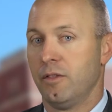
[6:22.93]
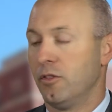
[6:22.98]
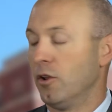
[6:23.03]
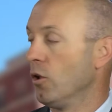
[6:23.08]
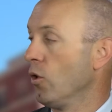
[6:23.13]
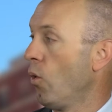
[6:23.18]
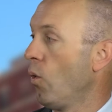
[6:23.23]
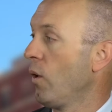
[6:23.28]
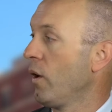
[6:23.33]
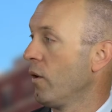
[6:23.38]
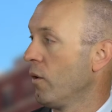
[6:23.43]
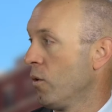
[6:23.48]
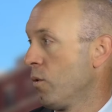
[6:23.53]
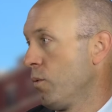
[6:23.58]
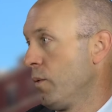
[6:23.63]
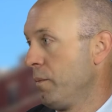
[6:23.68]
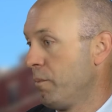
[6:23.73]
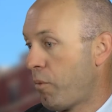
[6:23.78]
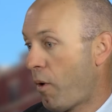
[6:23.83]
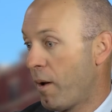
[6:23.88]
the lawyer, or
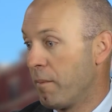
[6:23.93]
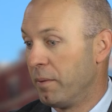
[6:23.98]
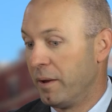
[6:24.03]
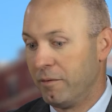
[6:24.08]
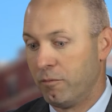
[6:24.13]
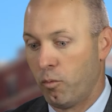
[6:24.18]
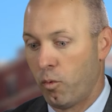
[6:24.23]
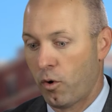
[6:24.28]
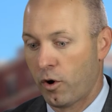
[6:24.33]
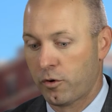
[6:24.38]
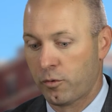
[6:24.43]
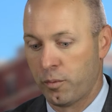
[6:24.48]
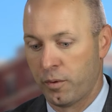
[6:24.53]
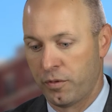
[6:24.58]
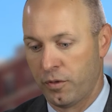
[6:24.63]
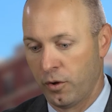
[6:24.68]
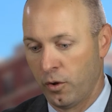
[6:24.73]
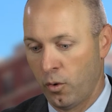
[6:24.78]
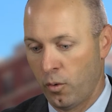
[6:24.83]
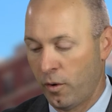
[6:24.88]
we probably have worked
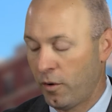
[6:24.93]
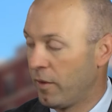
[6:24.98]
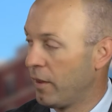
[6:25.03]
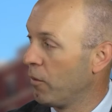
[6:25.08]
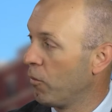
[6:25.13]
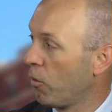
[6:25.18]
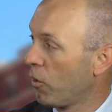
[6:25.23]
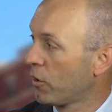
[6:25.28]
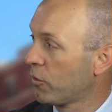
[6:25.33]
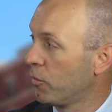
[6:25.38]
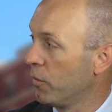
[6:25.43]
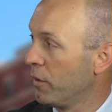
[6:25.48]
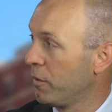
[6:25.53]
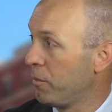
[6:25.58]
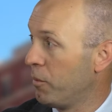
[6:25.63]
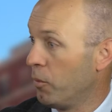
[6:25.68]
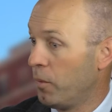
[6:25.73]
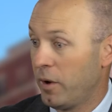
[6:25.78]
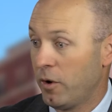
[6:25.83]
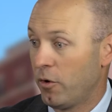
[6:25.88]
with the lawyer they worked
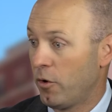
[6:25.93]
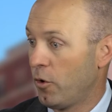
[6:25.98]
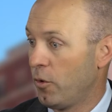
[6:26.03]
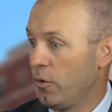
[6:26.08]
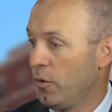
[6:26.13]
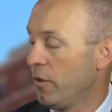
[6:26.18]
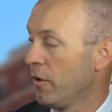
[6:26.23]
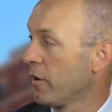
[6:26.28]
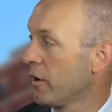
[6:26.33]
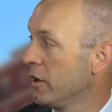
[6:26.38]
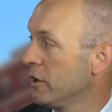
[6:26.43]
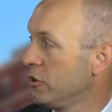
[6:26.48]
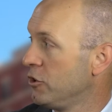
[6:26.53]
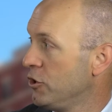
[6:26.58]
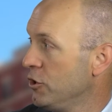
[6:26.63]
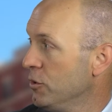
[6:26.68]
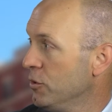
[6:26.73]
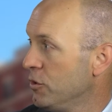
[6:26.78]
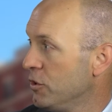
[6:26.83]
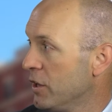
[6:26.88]
with, but we don't know who they're going to
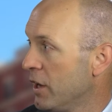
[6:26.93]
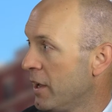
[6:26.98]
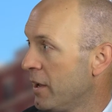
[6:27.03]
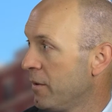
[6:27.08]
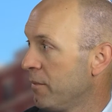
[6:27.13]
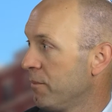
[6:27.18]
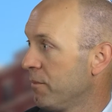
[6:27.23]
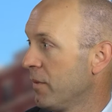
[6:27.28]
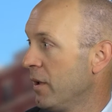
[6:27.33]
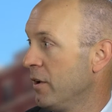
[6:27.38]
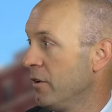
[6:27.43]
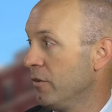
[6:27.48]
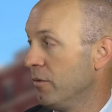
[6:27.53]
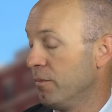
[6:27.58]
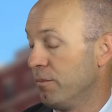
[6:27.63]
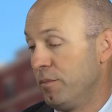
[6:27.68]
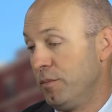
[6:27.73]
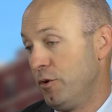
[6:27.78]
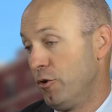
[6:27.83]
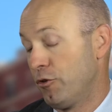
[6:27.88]
choose yet.
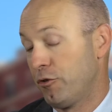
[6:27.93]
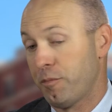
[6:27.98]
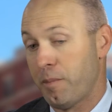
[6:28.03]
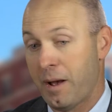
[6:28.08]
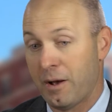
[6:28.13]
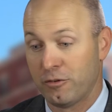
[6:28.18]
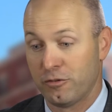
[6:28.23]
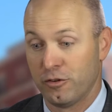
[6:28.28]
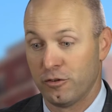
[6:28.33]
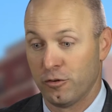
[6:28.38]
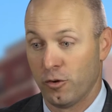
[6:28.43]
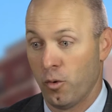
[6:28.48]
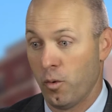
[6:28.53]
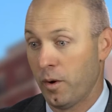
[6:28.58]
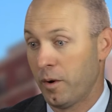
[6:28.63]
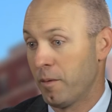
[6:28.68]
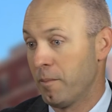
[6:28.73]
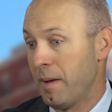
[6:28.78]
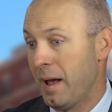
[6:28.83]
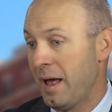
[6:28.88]
And your spouse's
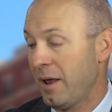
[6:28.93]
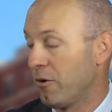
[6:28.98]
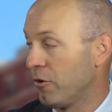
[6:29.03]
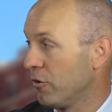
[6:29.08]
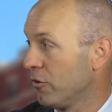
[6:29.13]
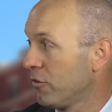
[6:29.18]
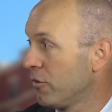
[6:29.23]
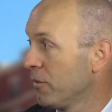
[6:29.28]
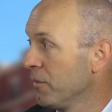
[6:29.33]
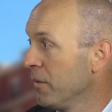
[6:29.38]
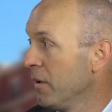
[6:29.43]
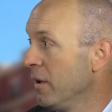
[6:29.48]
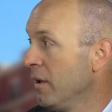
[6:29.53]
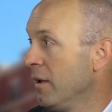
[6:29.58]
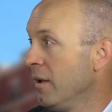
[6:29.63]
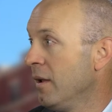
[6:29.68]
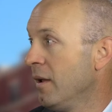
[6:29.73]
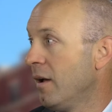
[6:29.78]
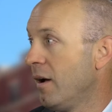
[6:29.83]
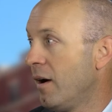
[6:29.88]
lawyer matters.
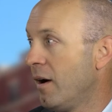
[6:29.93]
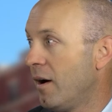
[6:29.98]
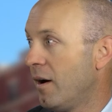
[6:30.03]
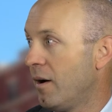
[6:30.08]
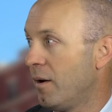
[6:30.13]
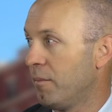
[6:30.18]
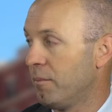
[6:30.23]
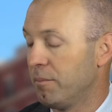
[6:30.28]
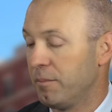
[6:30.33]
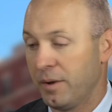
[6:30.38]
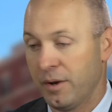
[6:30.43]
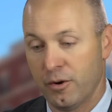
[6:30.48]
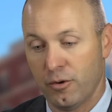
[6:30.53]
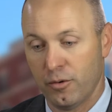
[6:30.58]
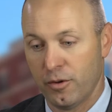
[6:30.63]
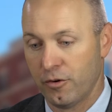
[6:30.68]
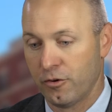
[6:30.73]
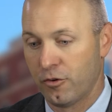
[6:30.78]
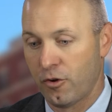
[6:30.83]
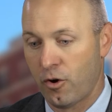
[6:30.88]

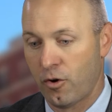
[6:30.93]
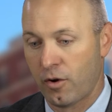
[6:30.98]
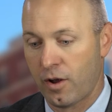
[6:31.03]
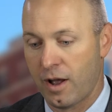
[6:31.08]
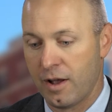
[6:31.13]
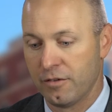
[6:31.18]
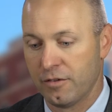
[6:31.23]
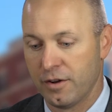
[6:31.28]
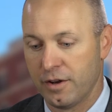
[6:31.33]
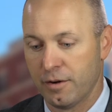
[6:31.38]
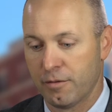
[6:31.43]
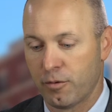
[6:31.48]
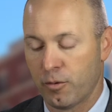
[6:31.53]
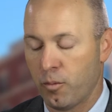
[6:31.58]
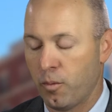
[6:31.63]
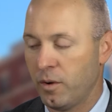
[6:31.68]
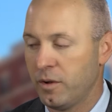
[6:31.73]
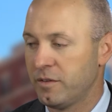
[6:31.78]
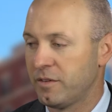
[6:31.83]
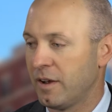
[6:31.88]
There's all kinds of
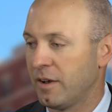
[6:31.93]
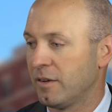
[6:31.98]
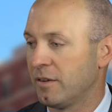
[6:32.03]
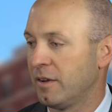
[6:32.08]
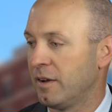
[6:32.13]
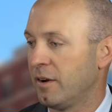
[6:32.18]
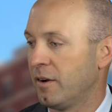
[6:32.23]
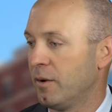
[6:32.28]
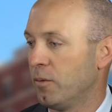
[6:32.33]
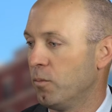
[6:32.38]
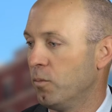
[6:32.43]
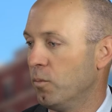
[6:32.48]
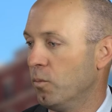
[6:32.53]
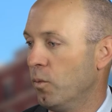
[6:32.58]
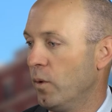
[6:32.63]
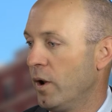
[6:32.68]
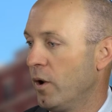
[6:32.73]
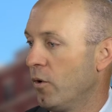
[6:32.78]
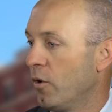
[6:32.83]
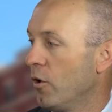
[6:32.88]
different ones out there,
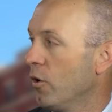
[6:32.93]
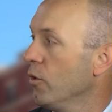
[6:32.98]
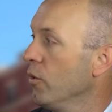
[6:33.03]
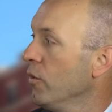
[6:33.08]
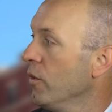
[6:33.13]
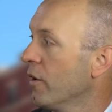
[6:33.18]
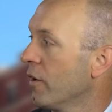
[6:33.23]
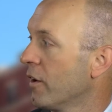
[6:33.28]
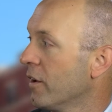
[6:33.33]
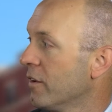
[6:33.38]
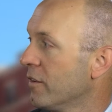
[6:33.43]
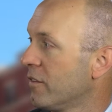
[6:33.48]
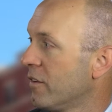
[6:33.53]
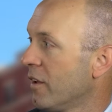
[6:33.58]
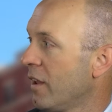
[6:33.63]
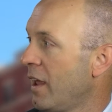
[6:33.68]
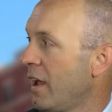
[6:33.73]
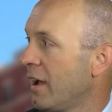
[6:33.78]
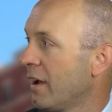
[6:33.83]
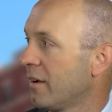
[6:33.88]
and we don't know who they're going to
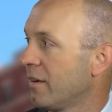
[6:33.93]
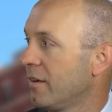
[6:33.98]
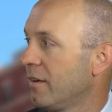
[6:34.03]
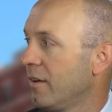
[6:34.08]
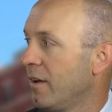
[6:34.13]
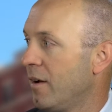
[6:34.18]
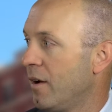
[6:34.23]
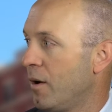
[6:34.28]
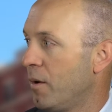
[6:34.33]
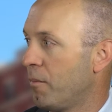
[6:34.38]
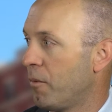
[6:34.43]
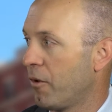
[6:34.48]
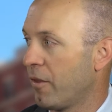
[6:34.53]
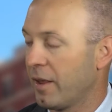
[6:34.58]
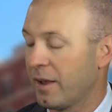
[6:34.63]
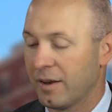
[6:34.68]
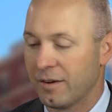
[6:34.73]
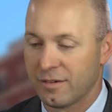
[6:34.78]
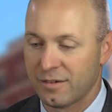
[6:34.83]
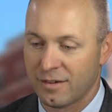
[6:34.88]
select. Are
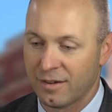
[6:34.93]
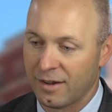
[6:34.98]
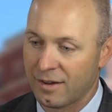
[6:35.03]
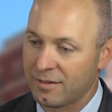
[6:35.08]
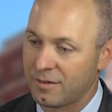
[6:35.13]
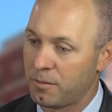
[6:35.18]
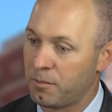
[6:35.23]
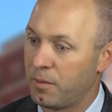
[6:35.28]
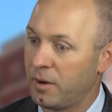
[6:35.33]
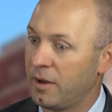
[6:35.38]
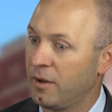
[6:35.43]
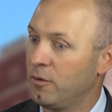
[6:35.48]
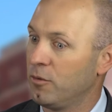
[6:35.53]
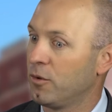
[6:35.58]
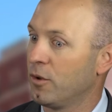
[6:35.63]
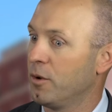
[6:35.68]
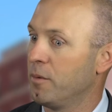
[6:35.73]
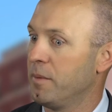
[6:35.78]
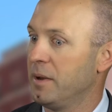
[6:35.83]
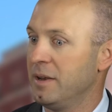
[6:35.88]
they going to select somebody
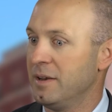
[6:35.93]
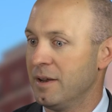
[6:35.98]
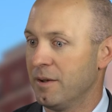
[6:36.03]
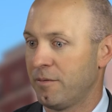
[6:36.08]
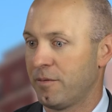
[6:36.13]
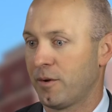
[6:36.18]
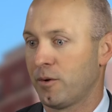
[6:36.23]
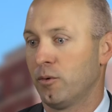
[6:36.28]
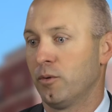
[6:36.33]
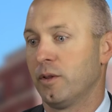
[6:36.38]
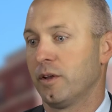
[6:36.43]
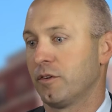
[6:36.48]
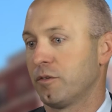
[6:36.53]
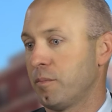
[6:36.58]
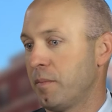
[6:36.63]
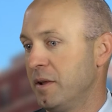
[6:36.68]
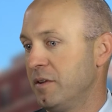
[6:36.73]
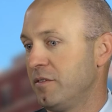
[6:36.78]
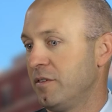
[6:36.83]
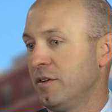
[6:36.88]
who's going to be difficult,
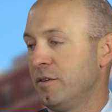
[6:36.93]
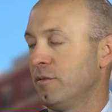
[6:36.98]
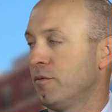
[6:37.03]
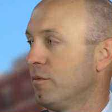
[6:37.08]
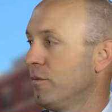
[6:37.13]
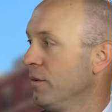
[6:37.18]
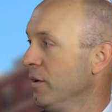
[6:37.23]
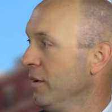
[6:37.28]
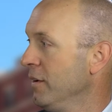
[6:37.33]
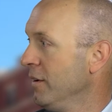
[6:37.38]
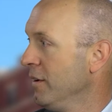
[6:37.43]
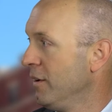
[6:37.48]
expensive,